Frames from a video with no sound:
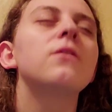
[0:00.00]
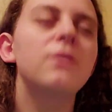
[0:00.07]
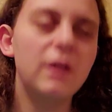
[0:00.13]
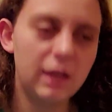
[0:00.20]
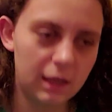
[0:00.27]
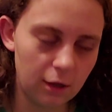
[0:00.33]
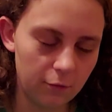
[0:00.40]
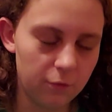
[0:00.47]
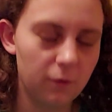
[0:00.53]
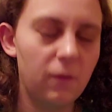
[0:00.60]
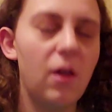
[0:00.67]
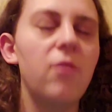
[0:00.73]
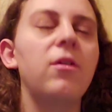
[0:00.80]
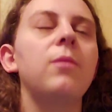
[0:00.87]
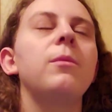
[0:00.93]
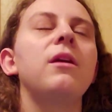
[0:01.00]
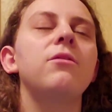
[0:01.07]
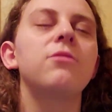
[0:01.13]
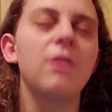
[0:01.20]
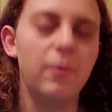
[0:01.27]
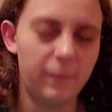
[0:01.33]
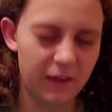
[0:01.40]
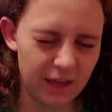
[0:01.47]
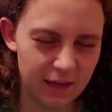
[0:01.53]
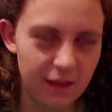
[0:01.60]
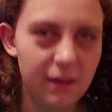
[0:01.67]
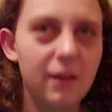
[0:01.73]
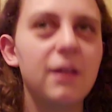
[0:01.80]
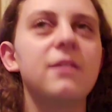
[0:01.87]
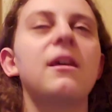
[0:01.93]
thank you for loving me, Femi,
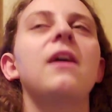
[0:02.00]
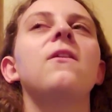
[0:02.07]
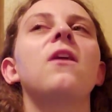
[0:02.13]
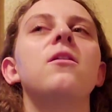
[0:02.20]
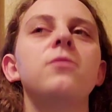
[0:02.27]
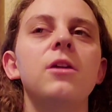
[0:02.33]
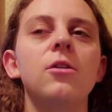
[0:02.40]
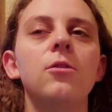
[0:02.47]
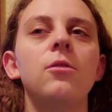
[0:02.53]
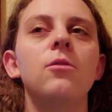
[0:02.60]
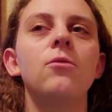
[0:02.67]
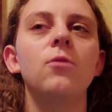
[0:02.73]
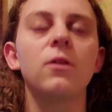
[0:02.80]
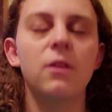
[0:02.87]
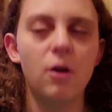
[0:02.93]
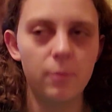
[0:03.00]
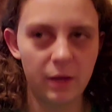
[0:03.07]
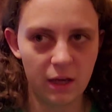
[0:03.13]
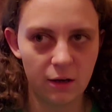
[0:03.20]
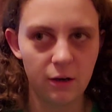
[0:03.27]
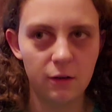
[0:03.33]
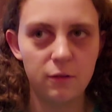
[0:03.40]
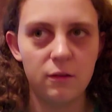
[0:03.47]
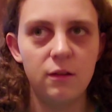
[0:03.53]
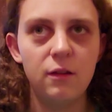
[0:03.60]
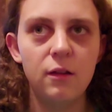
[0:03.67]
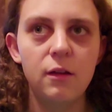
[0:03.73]
because I love you with all my heart.